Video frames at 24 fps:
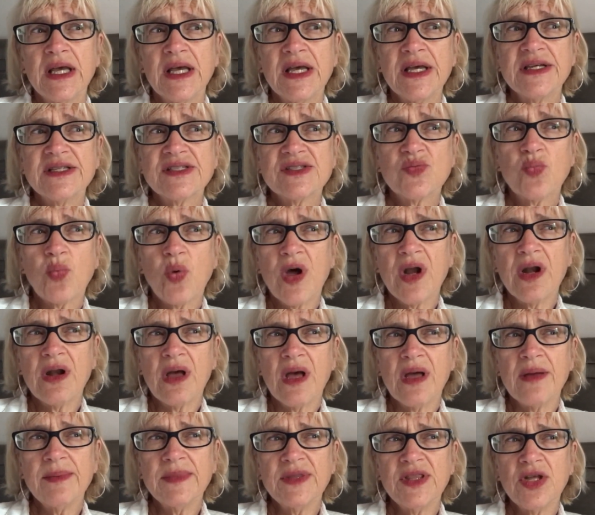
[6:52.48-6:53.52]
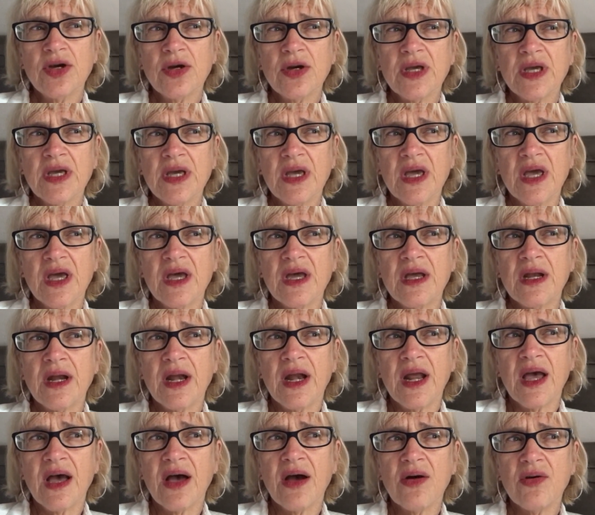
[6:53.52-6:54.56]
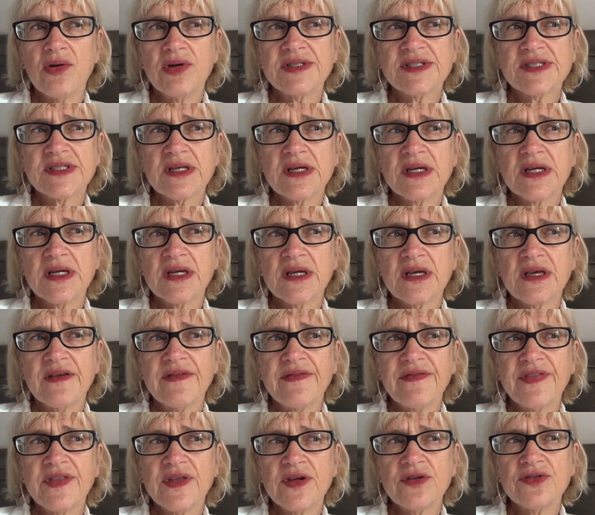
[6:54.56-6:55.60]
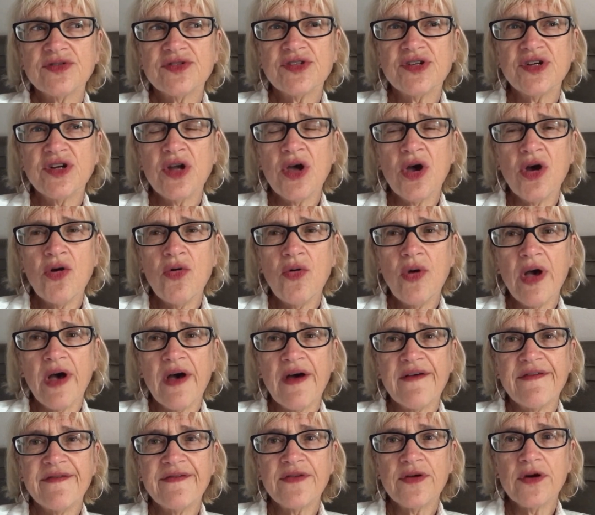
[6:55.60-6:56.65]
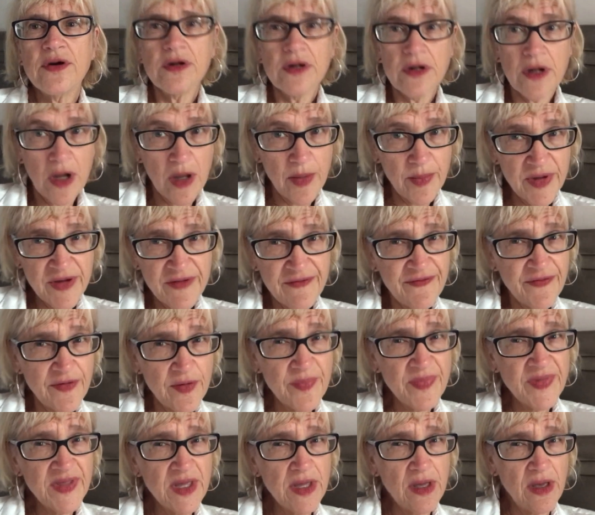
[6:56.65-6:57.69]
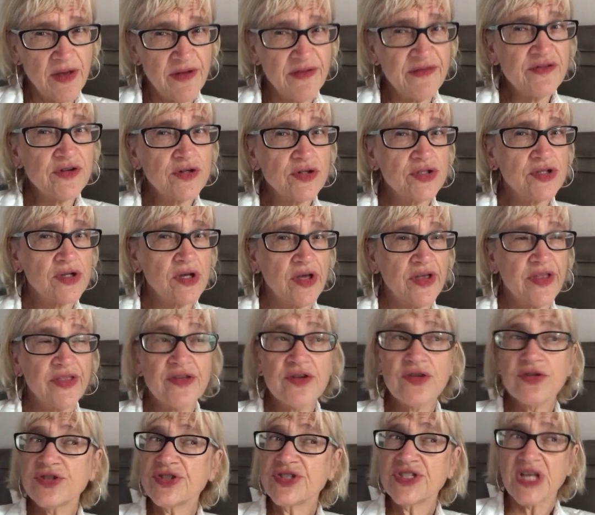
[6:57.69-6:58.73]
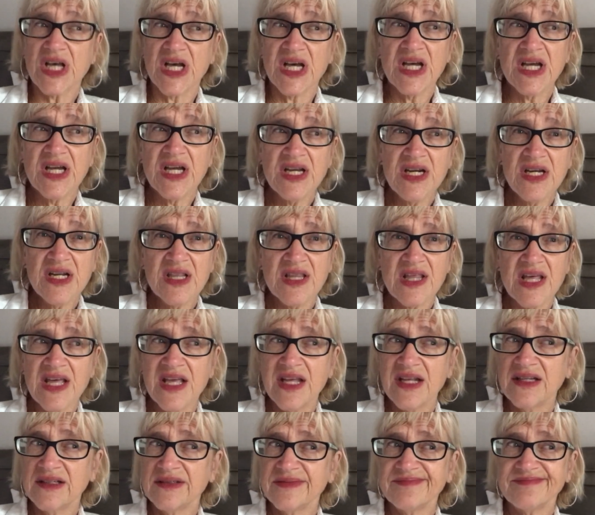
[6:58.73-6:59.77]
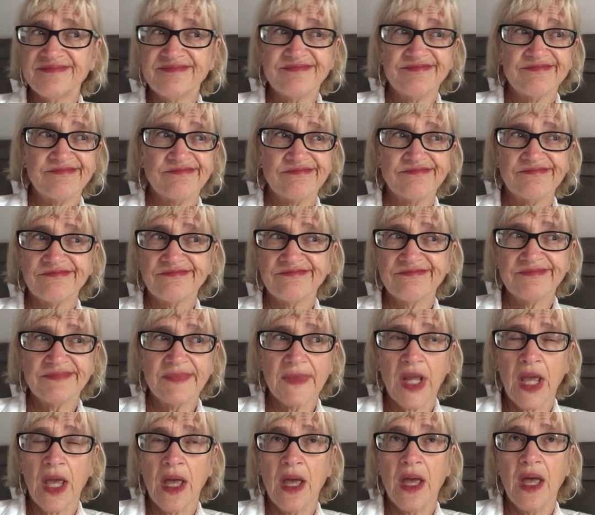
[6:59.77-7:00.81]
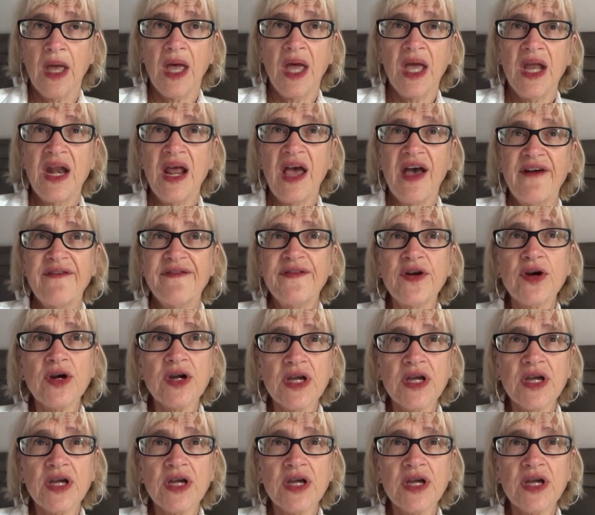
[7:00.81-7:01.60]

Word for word: is what I'm looking at now. It's like if there's no effort coming from the other other side, then an effort